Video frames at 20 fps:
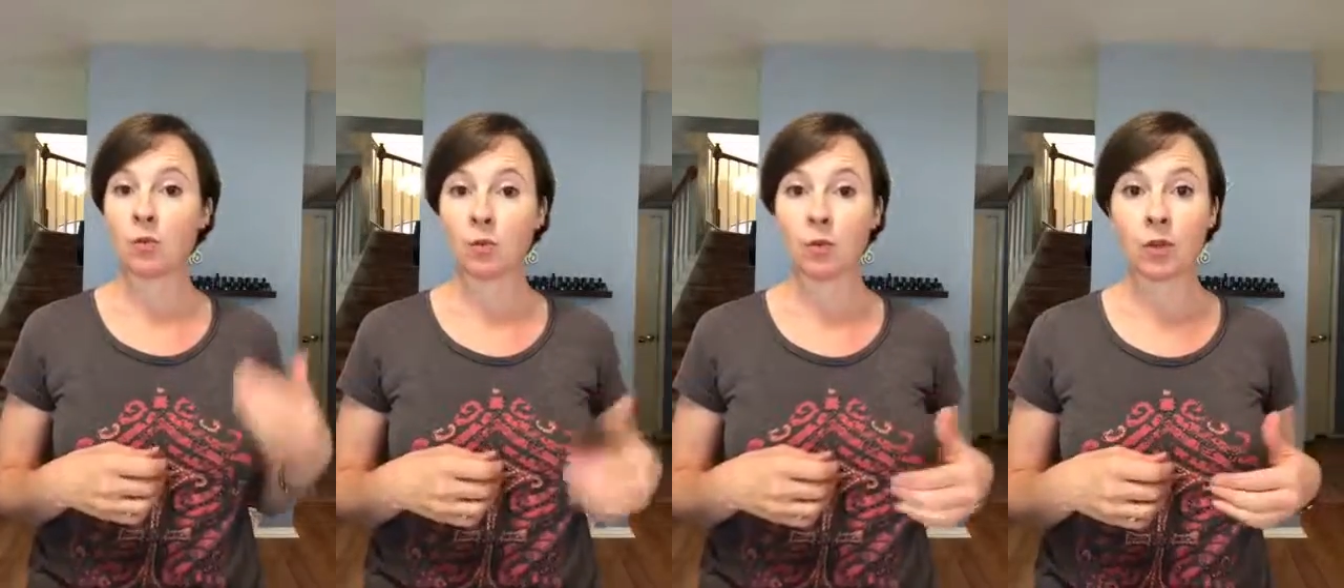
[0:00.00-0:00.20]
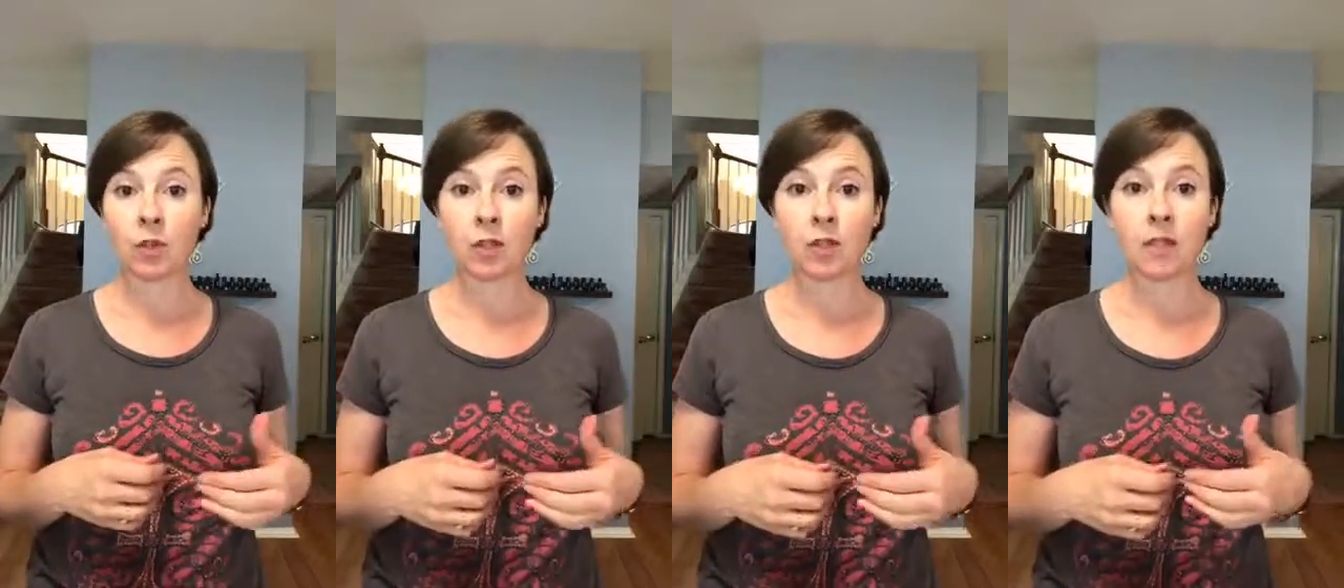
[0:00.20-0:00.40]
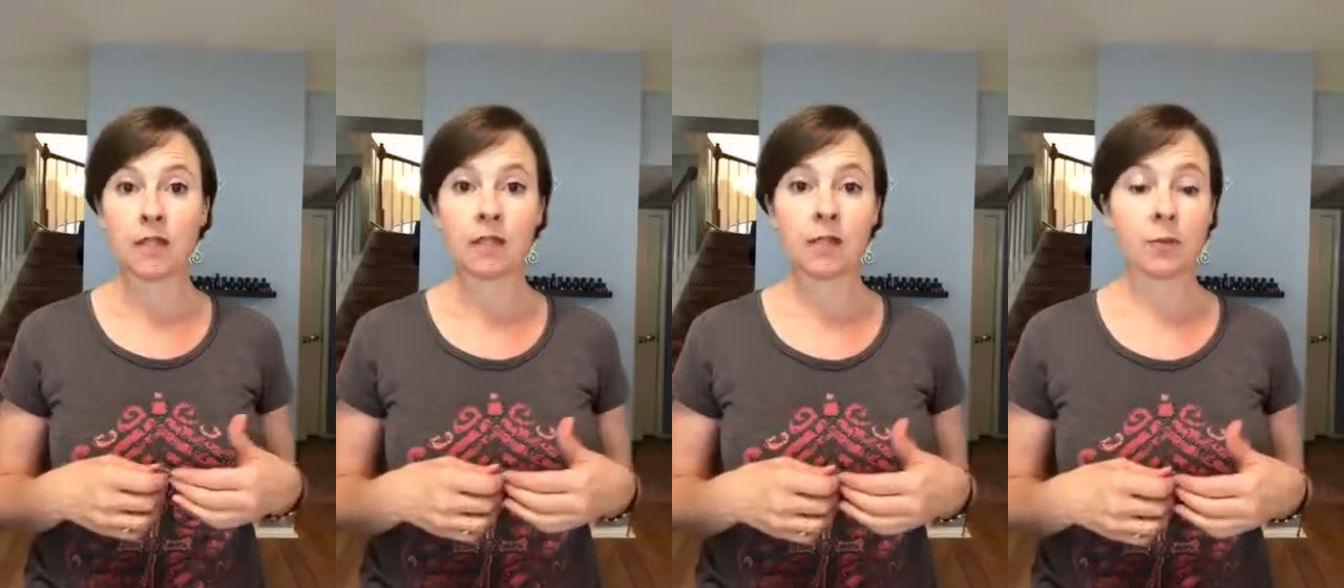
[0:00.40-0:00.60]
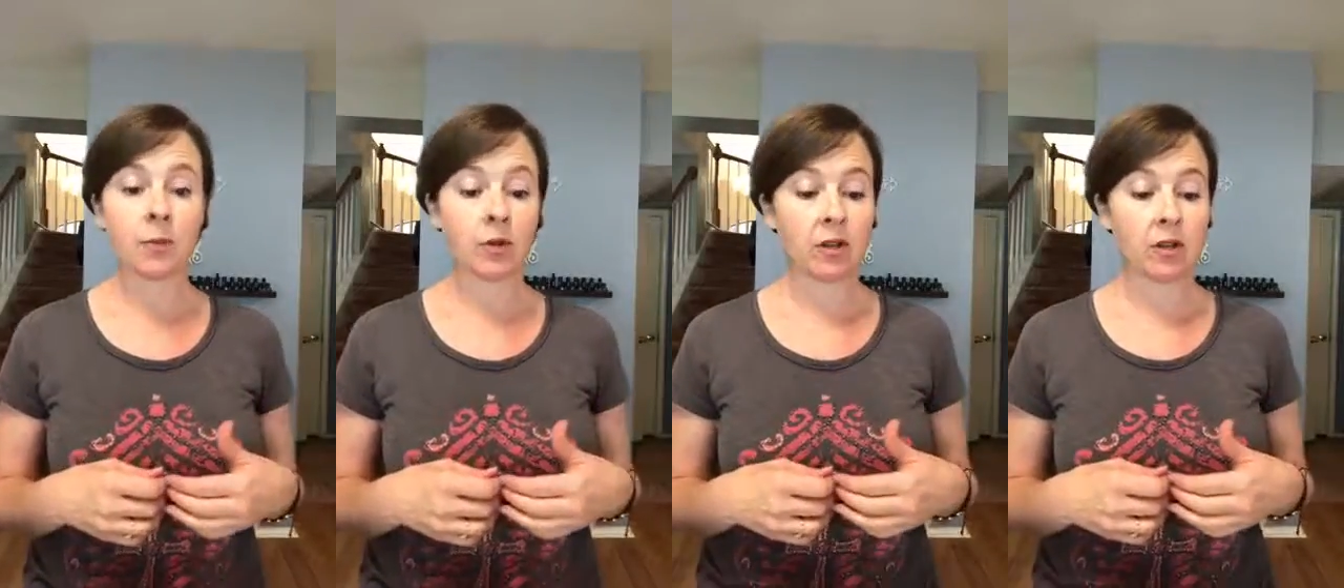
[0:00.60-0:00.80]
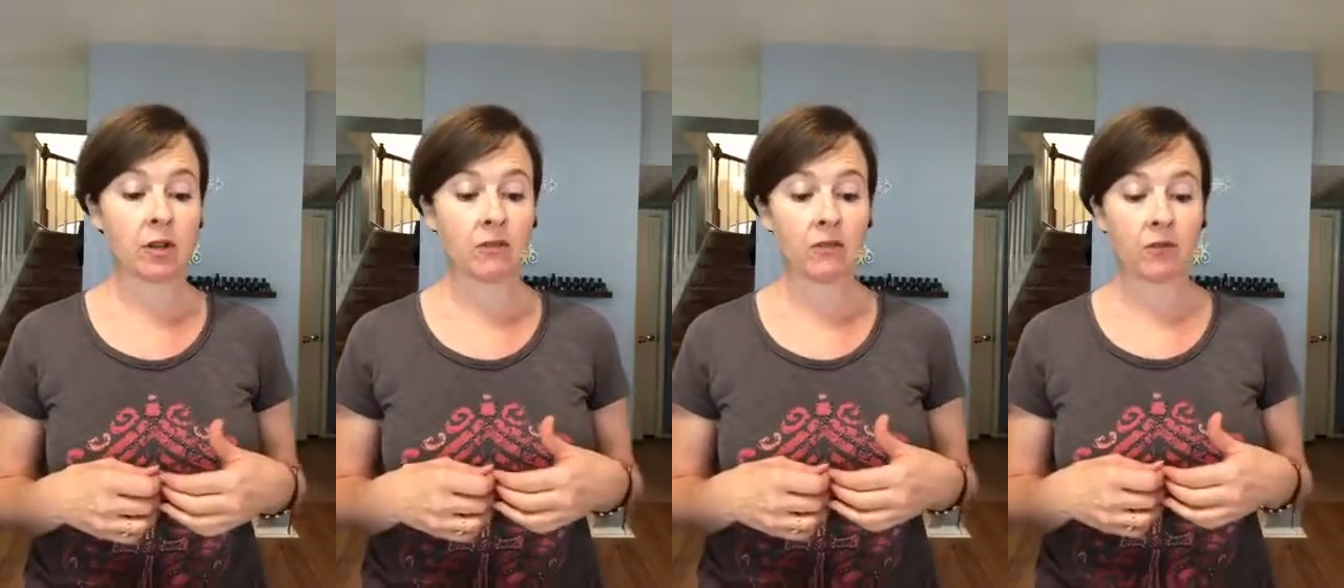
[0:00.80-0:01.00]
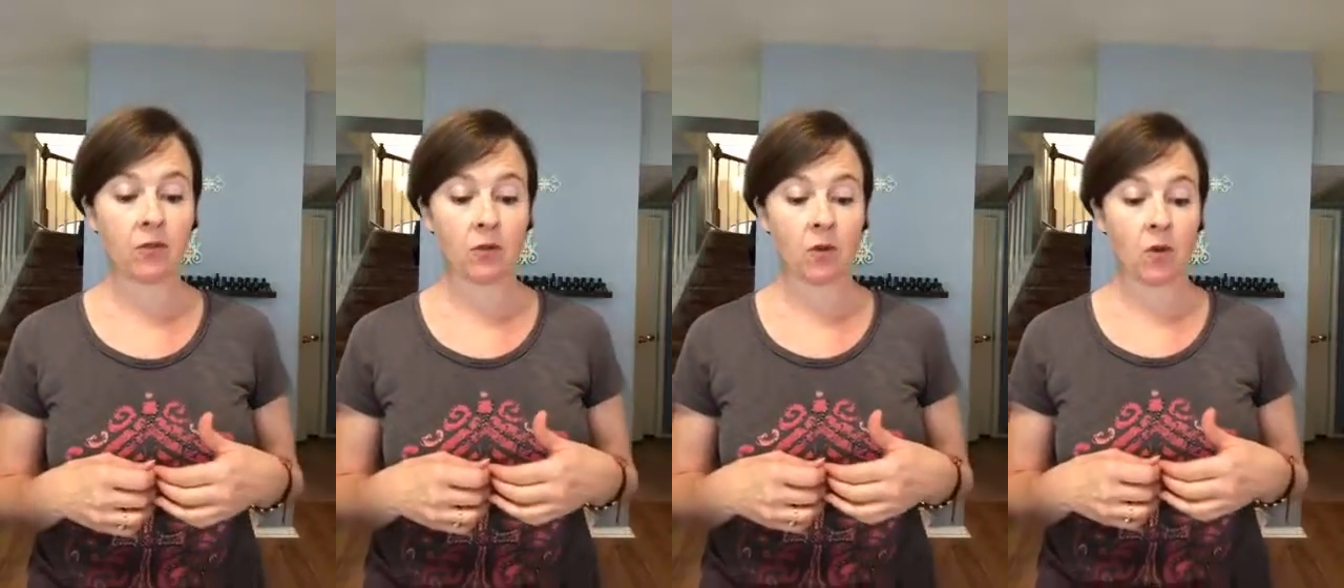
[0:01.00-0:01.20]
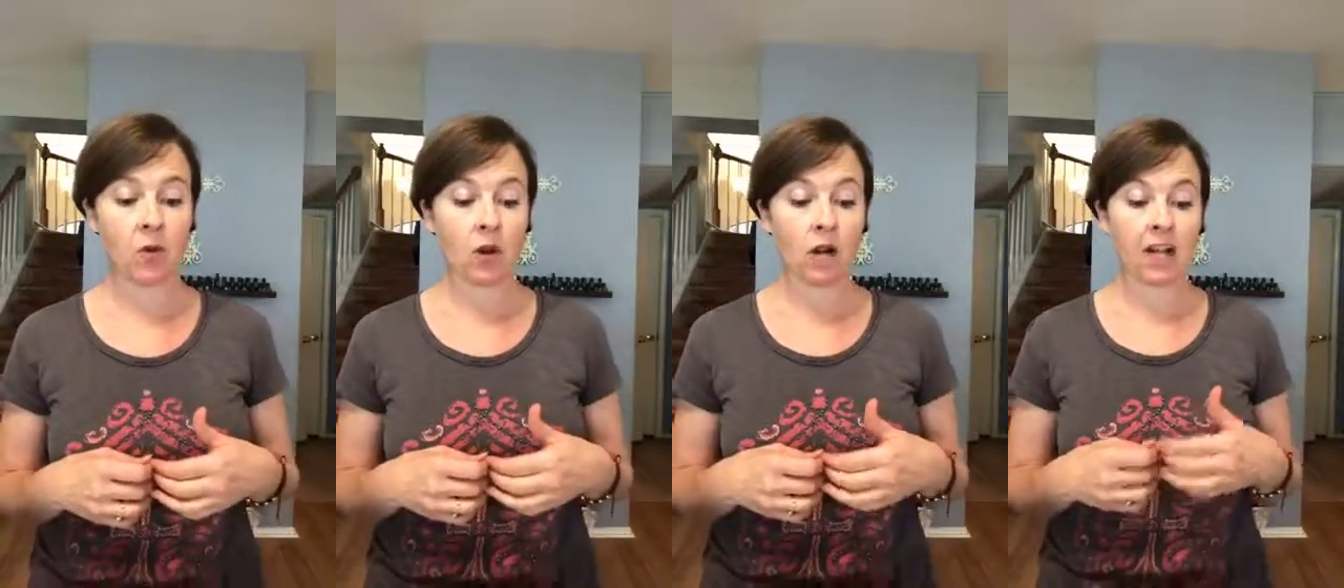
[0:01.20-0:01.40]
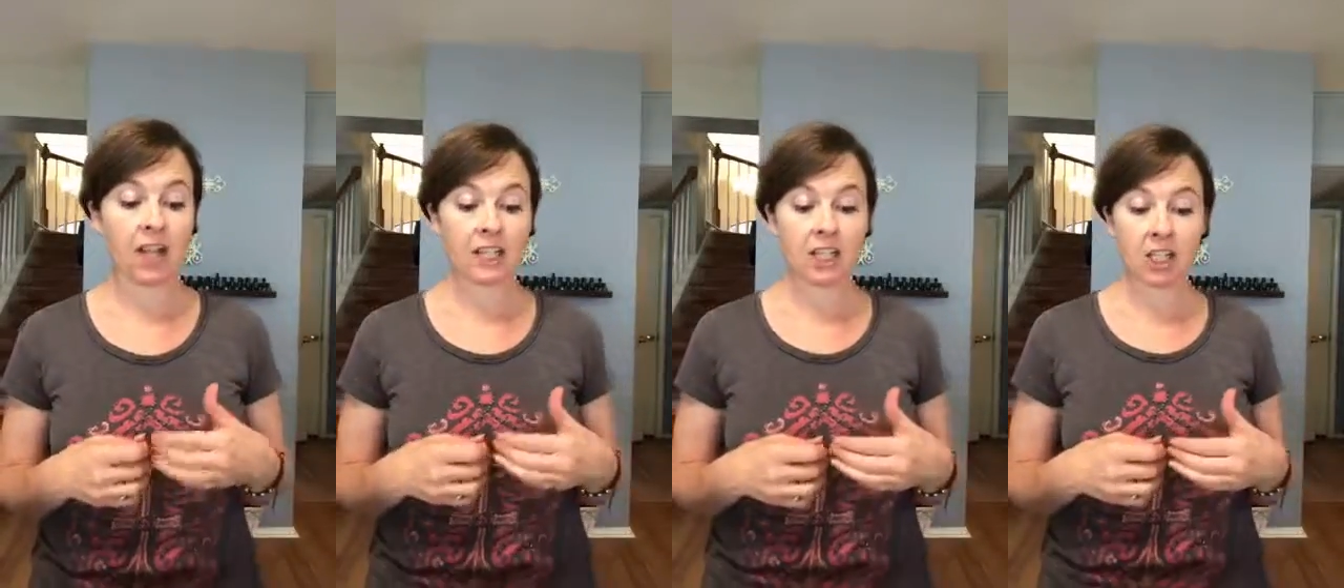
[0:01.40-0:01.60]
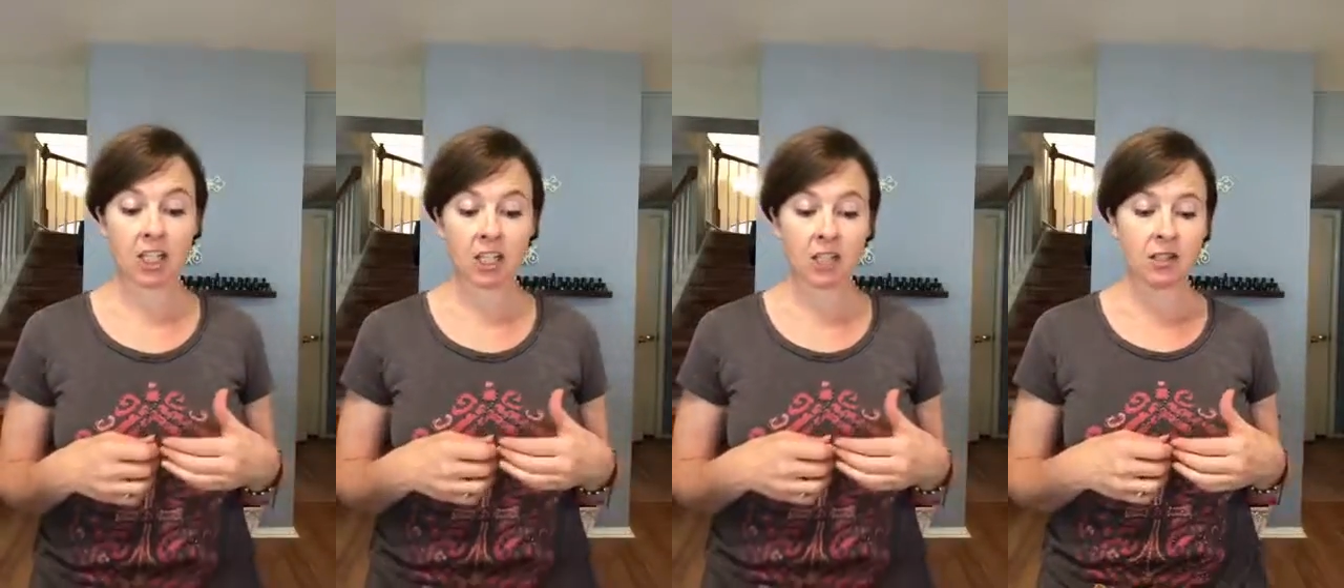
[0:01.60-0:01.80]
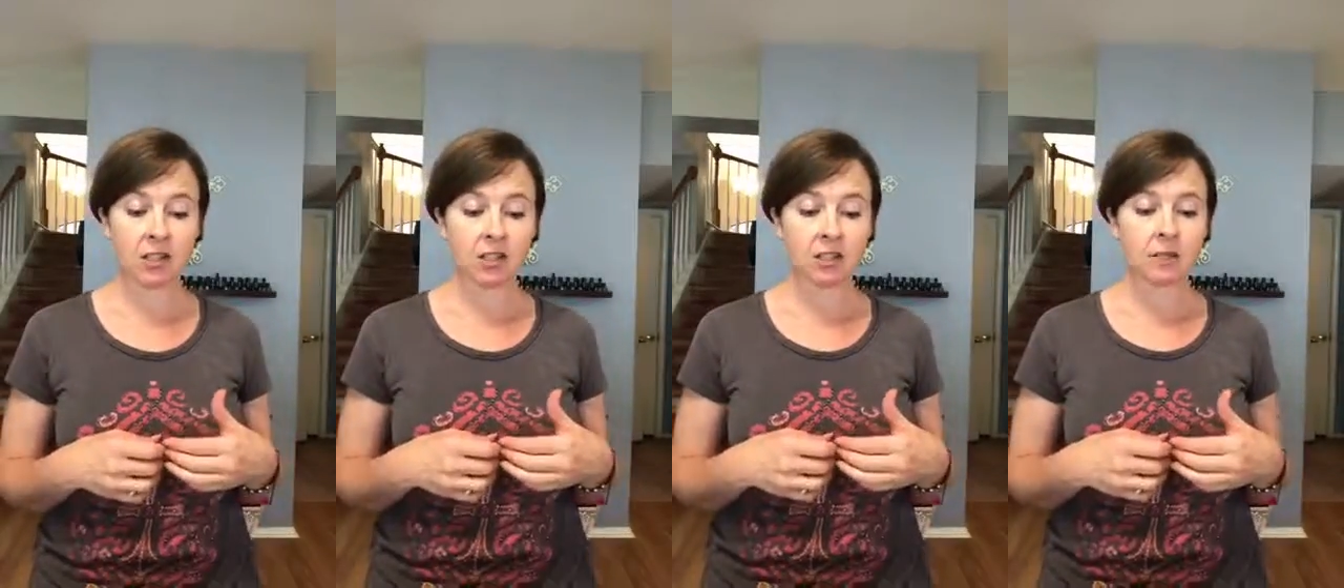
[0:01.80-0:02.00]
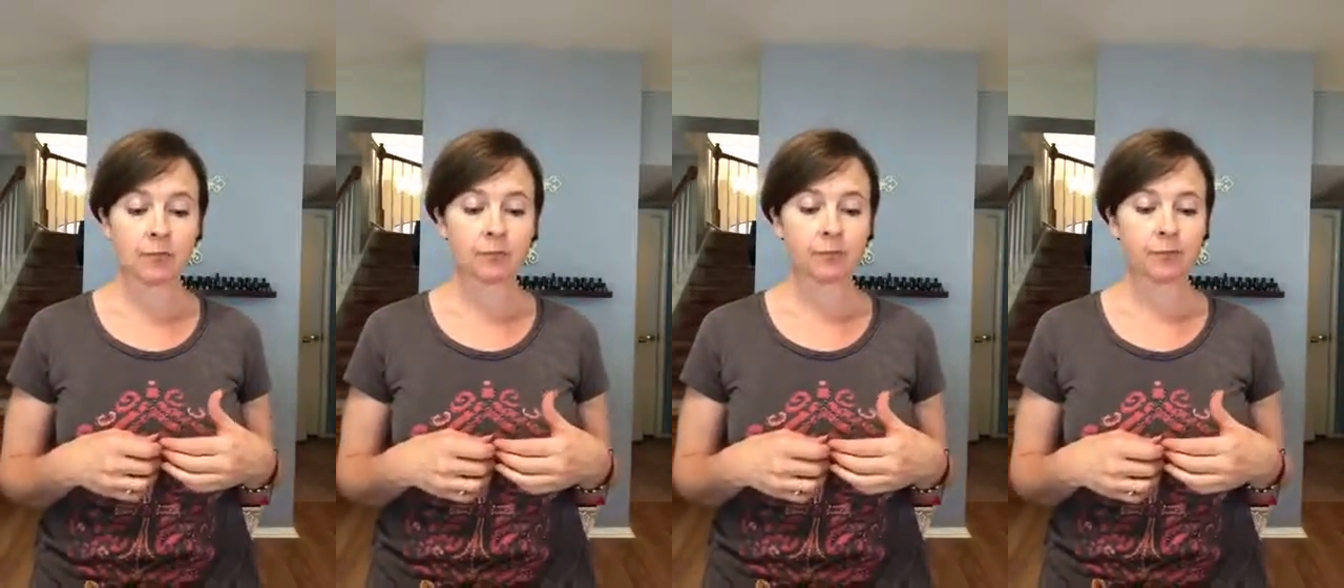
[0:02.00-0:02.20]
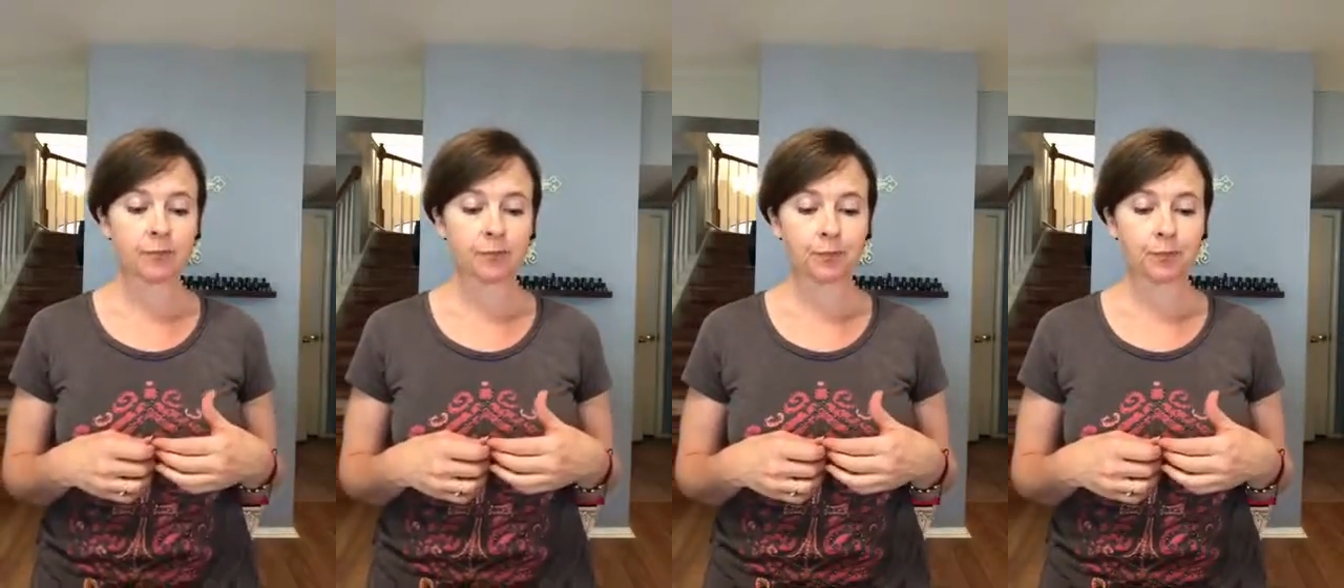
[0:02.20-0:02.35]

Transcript: Really supportive for addictions.